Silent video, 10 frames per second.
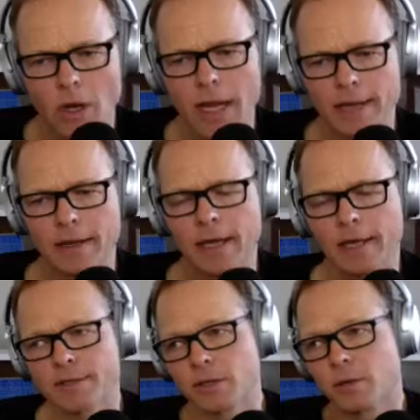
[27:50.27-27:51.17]
And
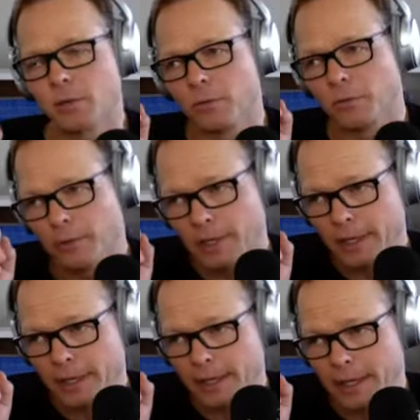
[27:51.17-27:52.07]
and so
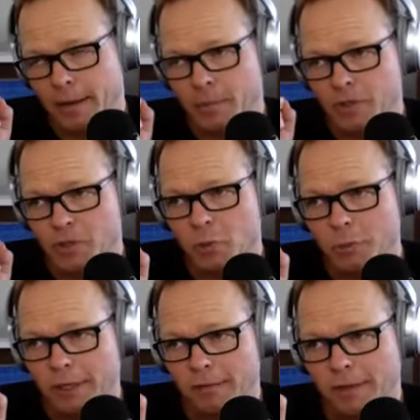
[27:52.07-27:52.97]
I'm
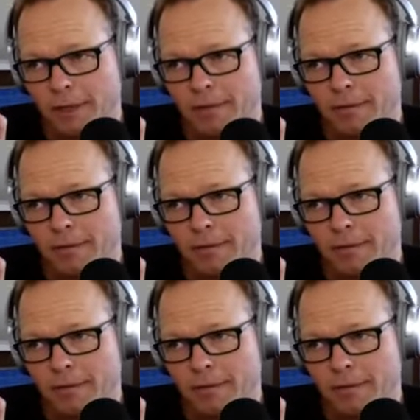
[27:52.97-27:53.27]
assuming that